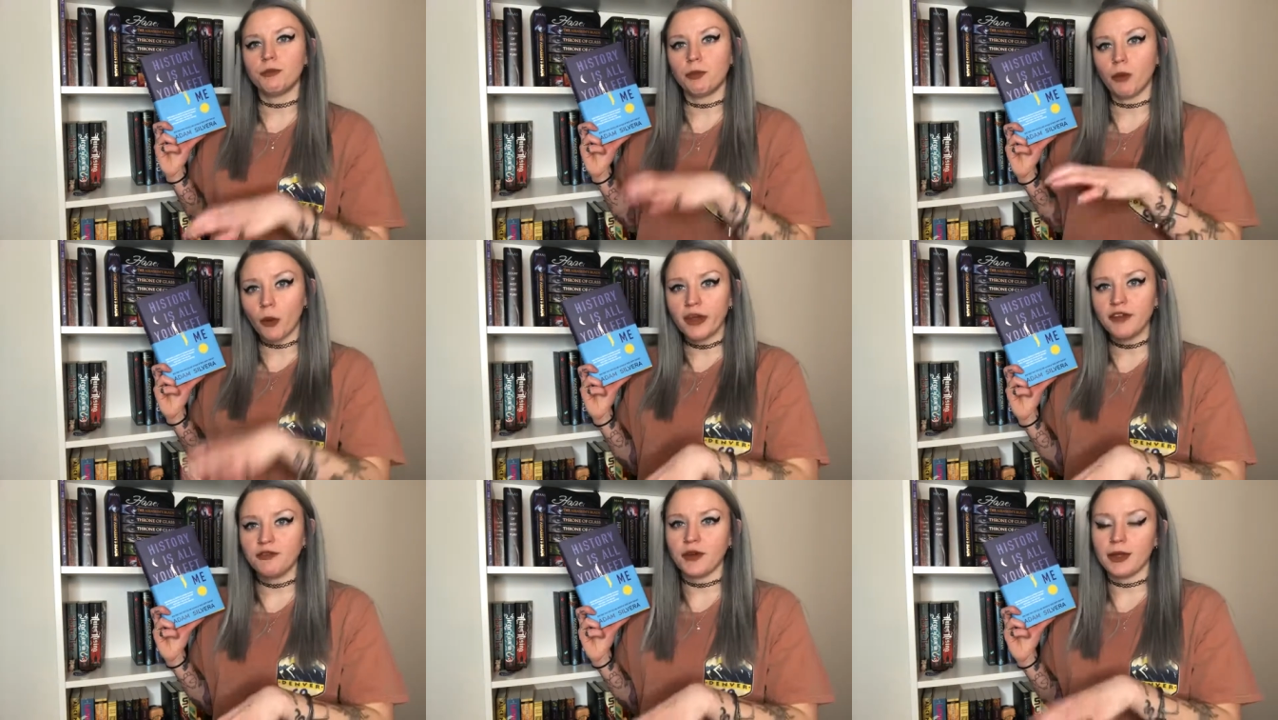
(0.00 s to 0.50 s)

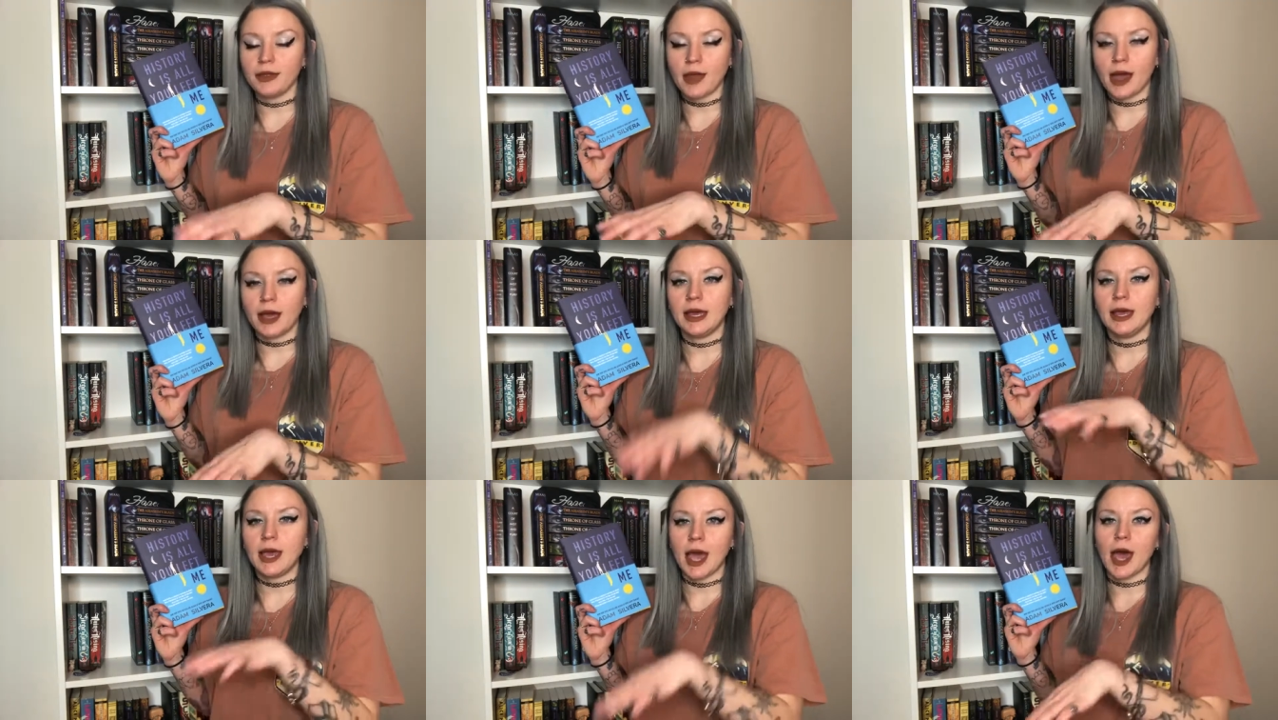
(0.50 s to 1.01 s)
boyfriend that
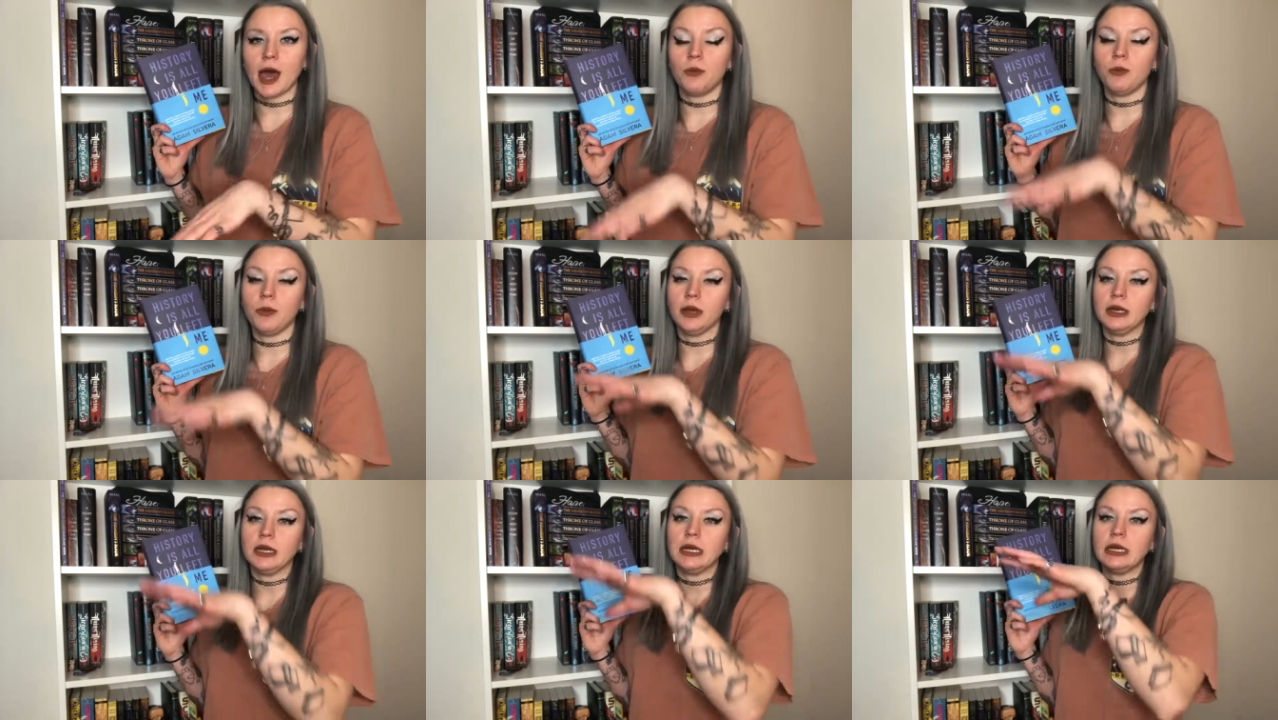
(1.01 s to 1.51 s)
he had
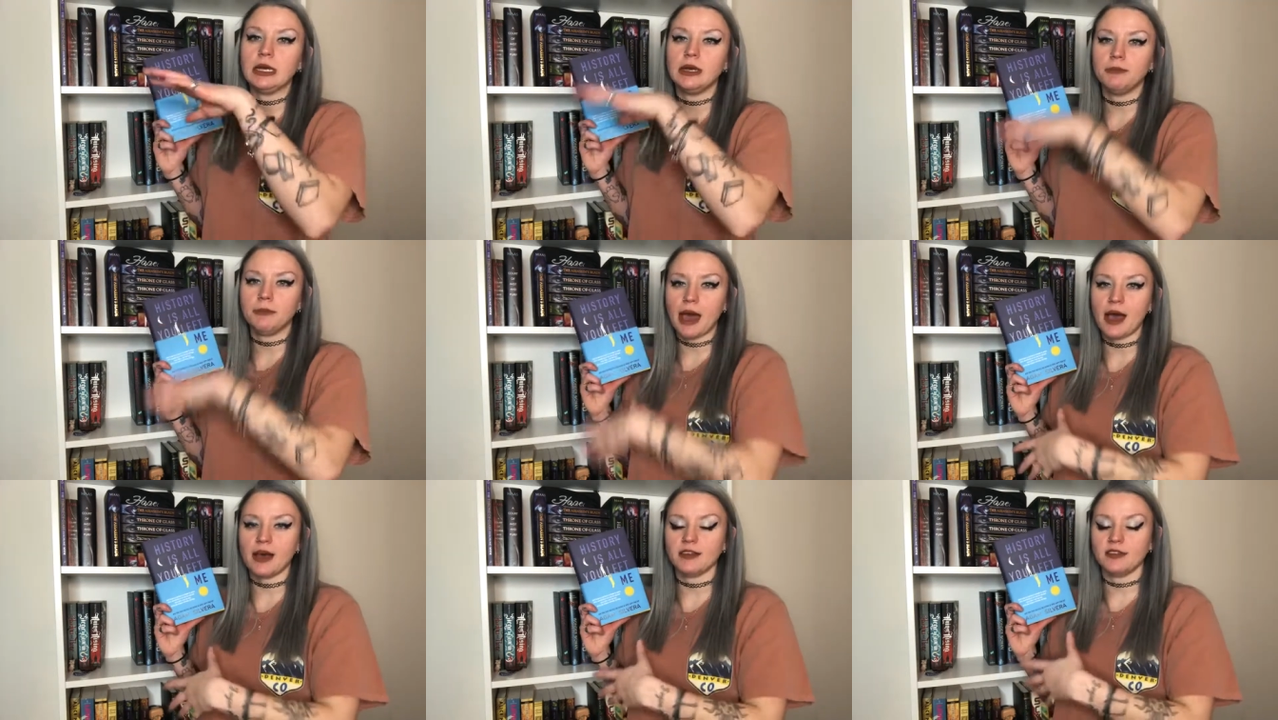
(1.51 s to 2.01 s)
when he
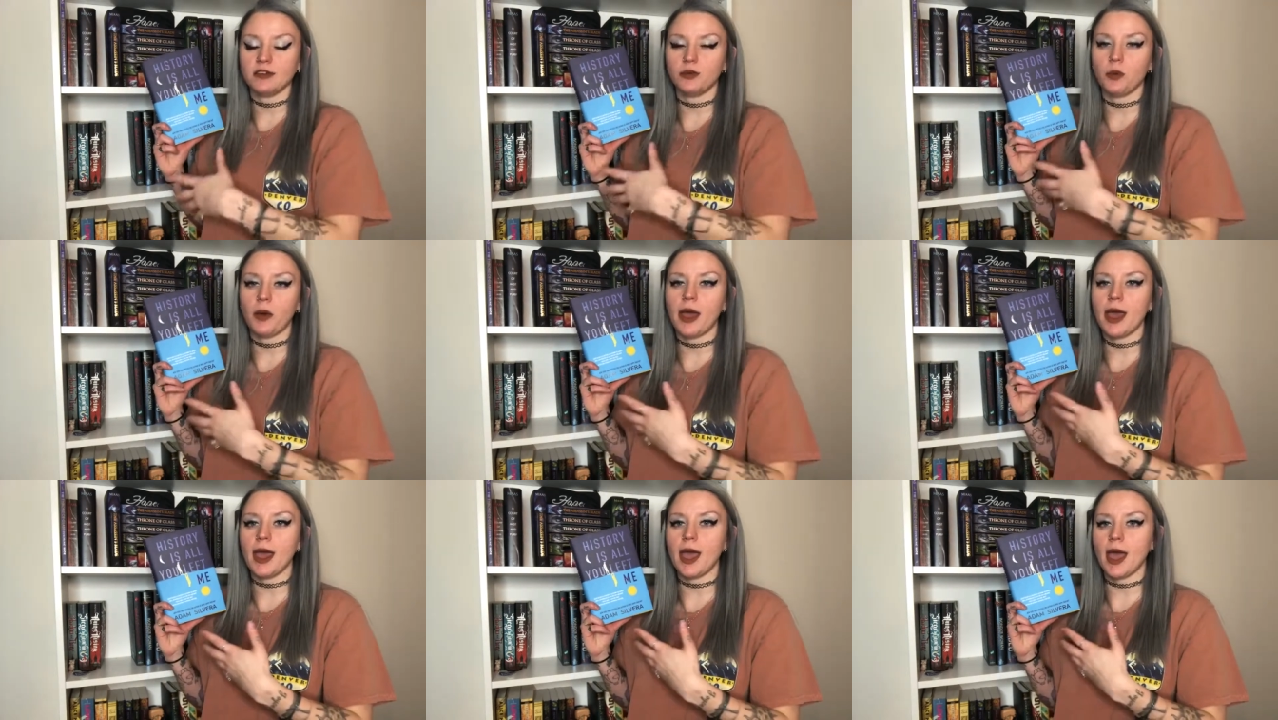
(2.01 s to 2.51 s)
passed
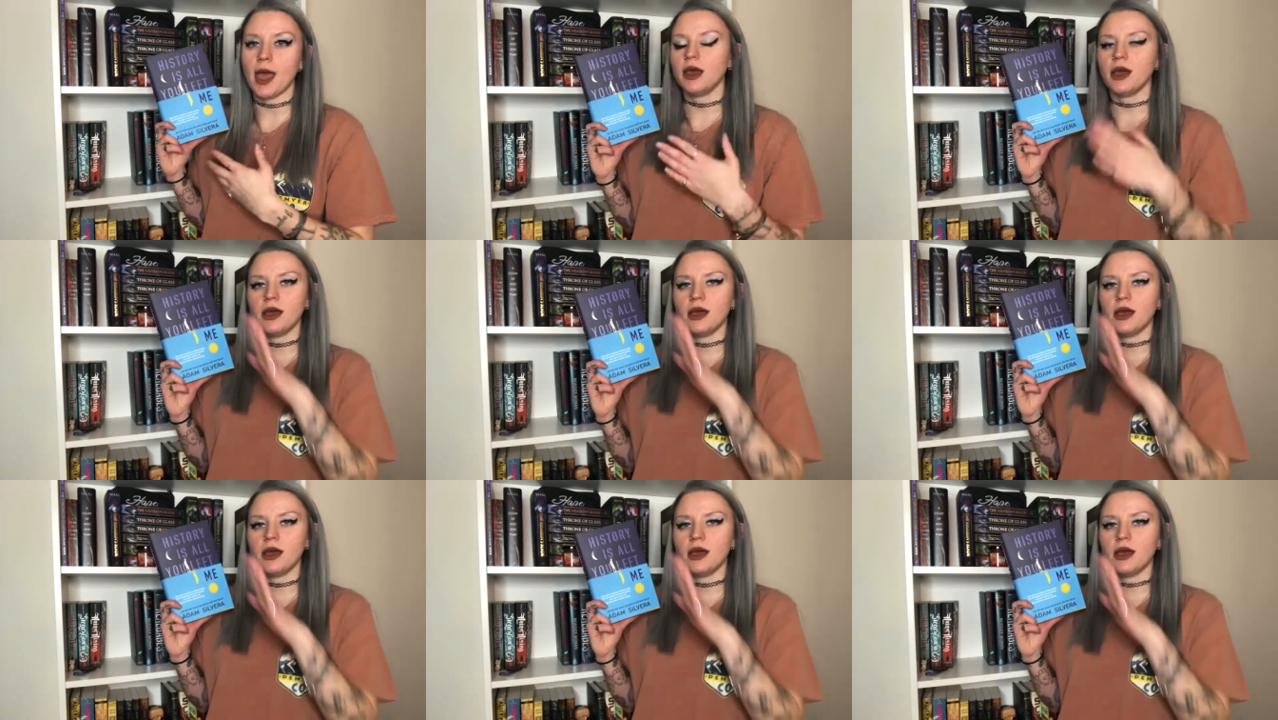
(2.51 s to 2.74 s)
away.